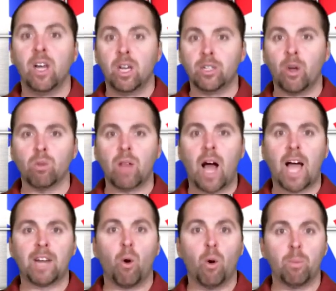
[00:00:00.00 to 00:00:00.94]
No
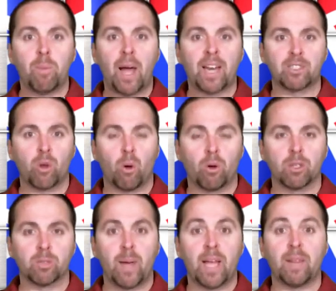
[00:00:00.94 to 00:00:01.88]
line or betting
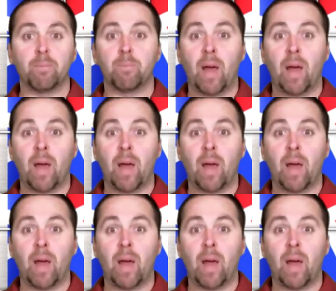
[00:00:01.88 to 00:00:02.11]
total made,